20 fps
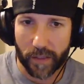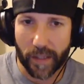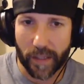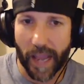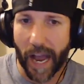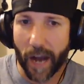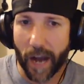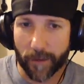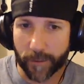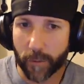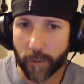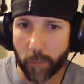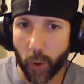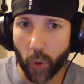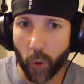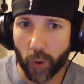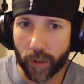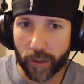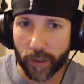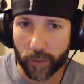The Alpha
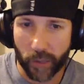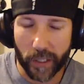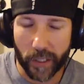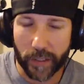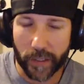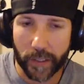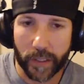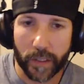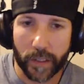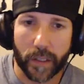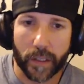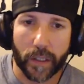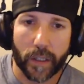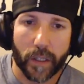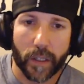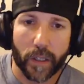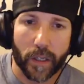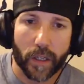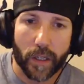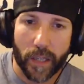Borg, really.
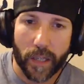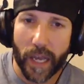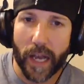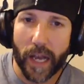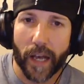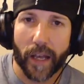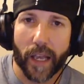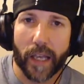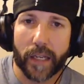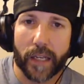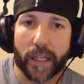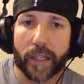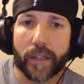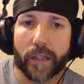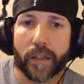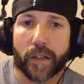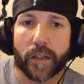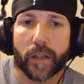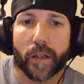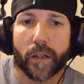Yeah, and
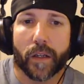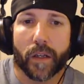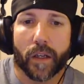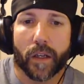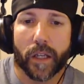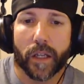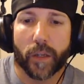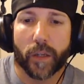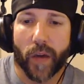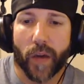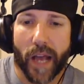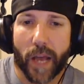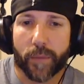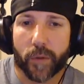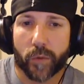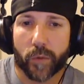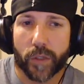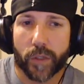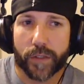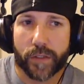then what
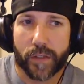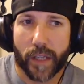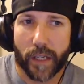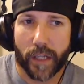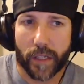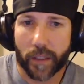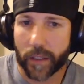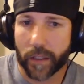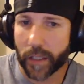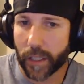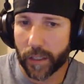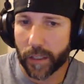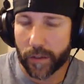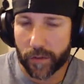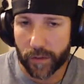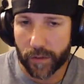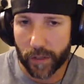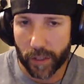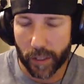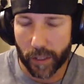happened was that
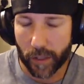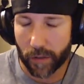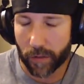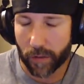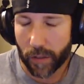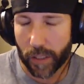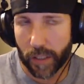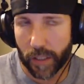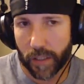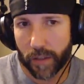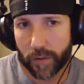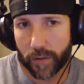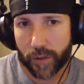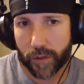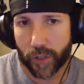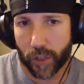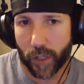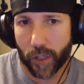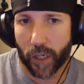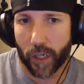he
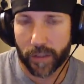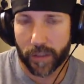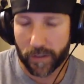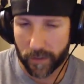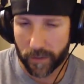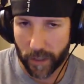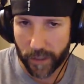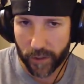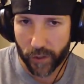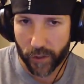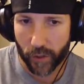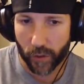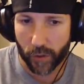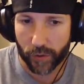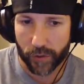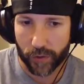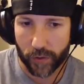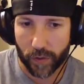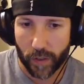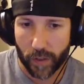took on the
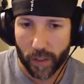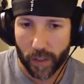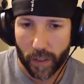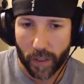Celestials.